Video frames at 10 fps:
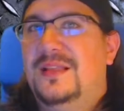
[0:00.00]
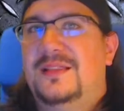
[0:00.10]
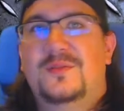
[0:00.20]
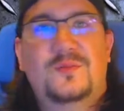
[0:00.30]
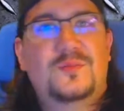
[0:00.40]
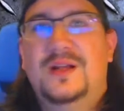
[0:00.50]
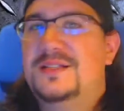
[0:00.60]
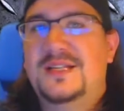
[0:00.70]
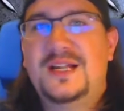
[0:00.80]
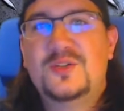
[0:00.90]
Like, what I
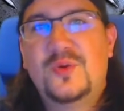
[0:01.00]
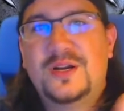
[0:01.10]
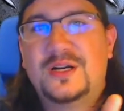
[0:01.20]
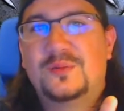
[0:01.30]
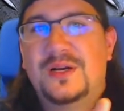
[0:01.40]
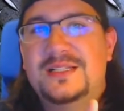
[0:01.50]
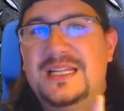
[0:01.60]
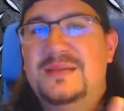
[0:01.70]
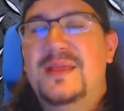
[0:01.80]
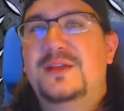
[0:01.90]
said on Twitter was,
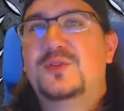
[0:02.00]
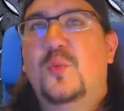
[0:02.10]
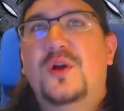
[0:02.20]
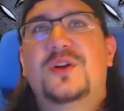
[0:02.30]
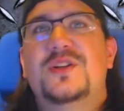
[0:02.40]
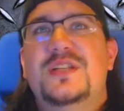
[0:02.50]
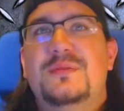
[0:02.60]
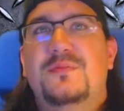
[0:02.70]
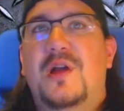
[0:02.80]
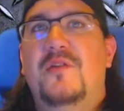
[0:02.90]
he makes water
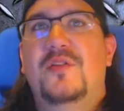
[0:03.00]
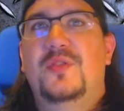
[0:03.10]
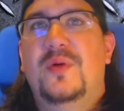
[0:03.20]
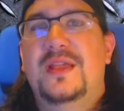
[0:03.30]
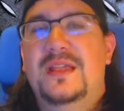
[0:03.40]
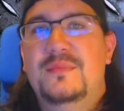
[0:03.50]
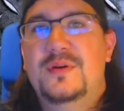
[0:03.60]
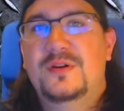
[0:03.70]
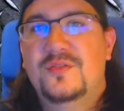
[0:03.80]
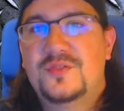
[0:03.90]
seem rough with the way he
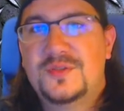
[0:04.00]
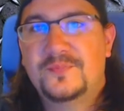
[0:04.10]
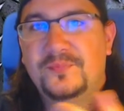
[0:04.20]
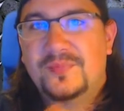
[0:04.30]
moves.